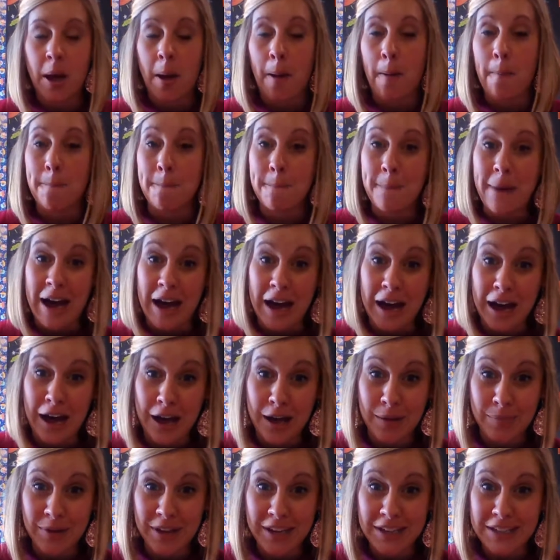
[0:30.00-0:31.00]

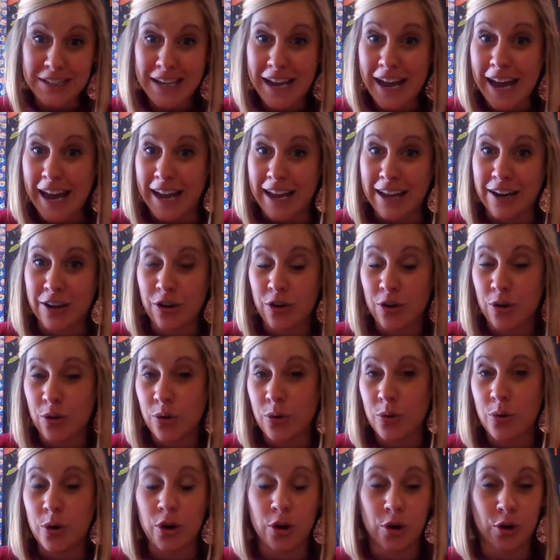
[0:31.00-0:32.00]
Mom and dad,
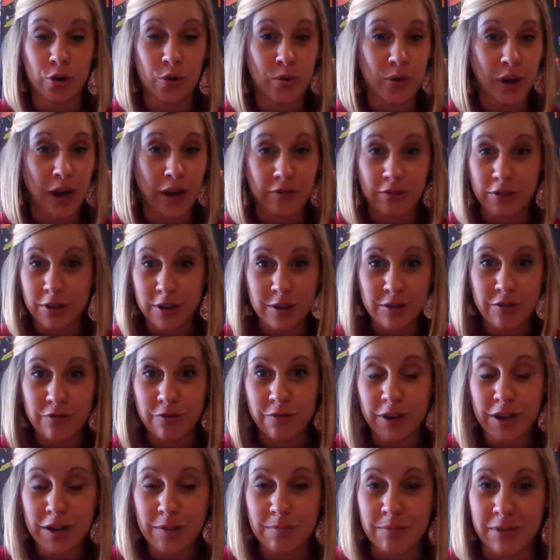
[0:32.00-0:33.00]
or whoever in your
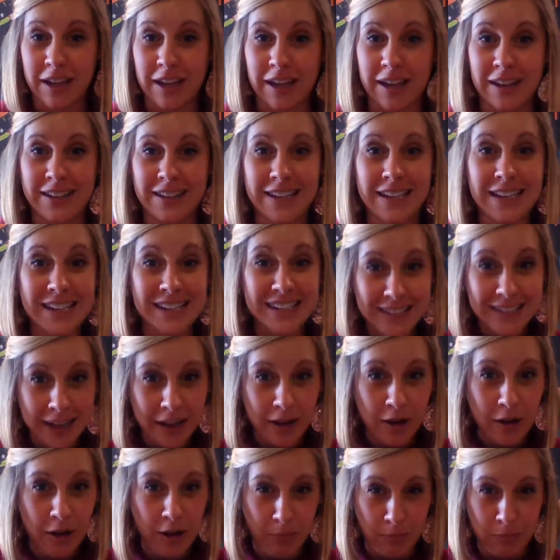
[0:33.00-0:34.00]
family, need
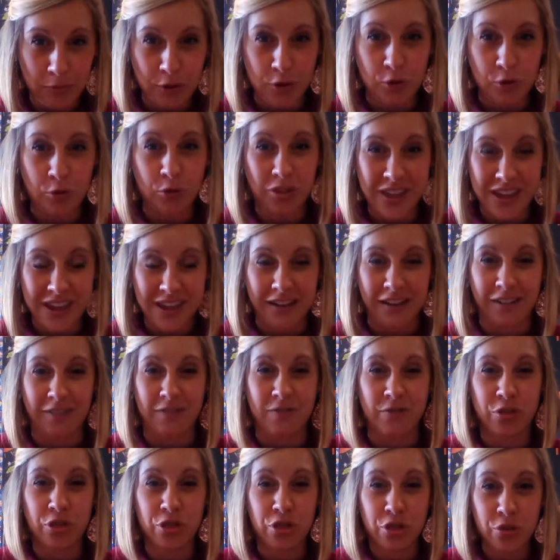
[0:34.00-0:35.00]
to help you think of
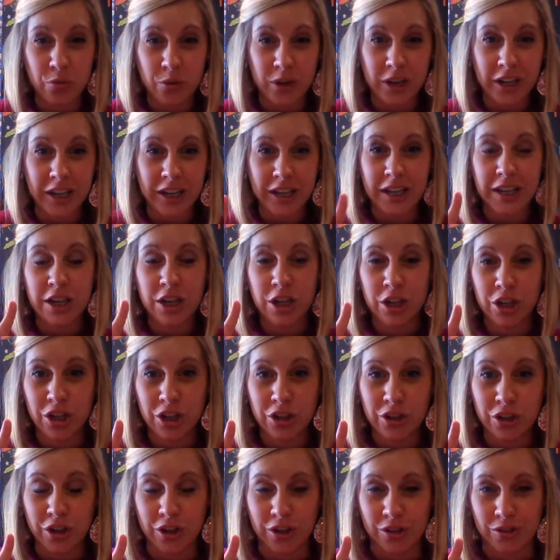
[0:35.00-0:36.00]
3
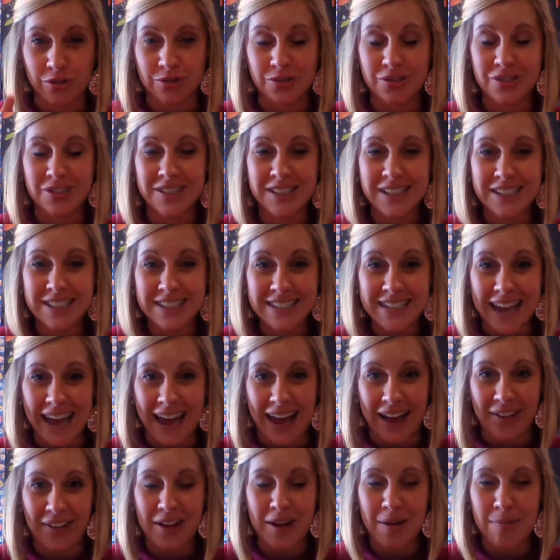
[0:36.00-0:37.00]
clues to
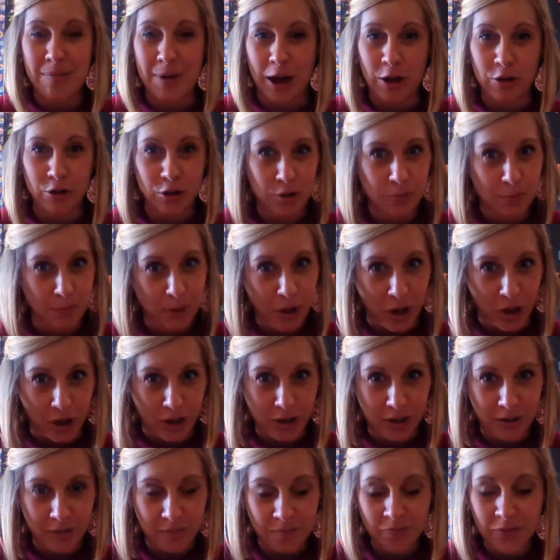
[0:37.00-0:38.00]
tell about your
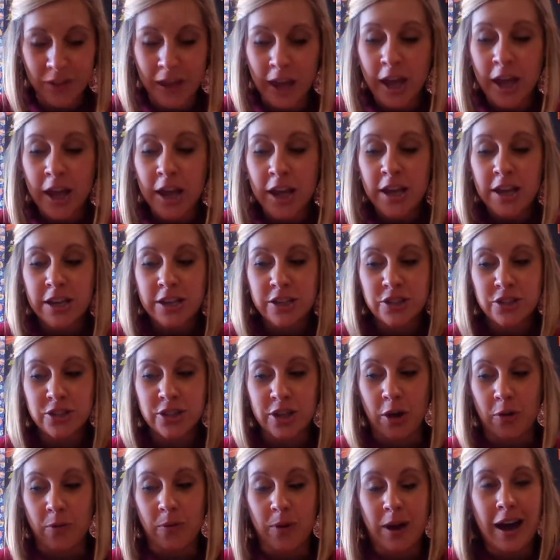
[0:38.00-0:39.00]
book.
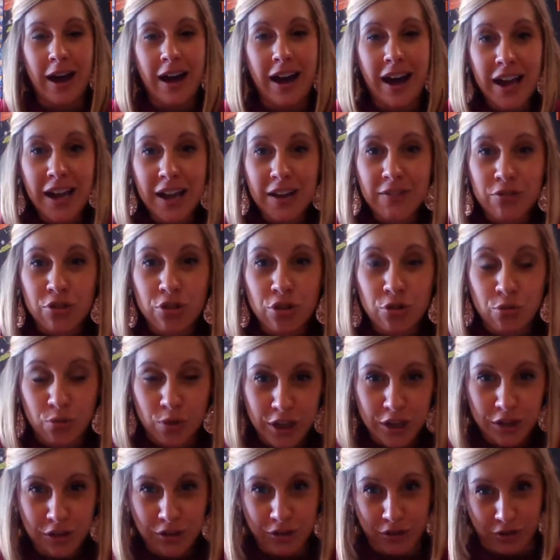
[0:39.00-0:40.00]
So, I have
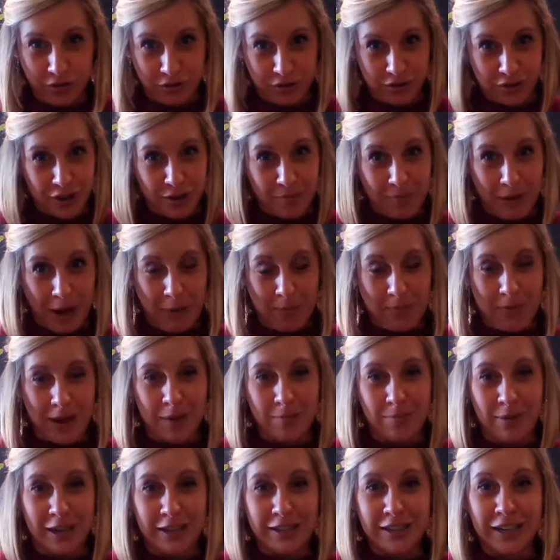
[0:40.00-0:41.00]
3 clues about my
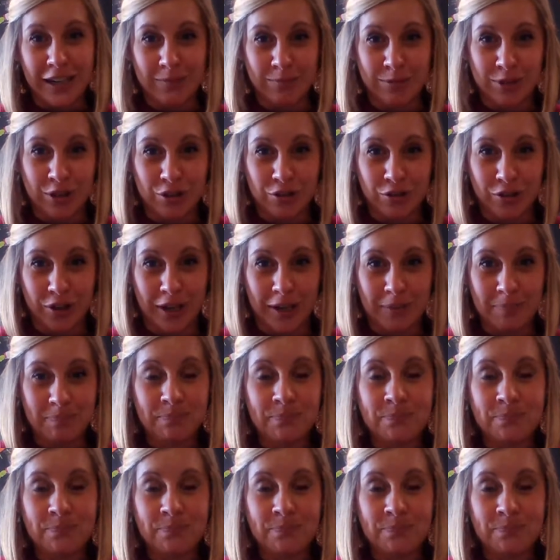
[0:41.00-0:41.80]
bedtime story.